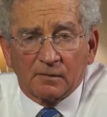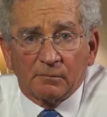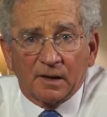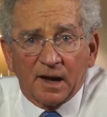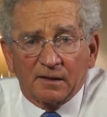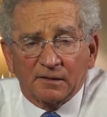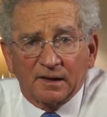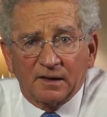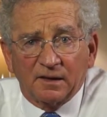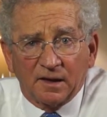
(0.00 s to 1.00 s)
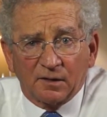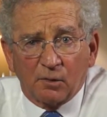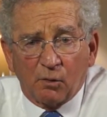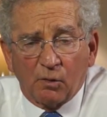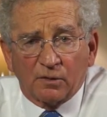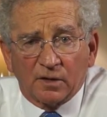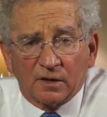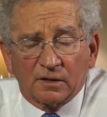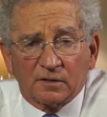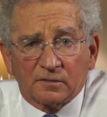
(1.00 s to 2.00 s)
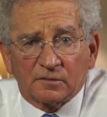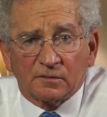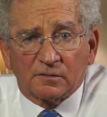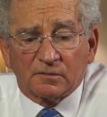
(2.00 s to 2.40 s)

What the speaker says: But our care coordinators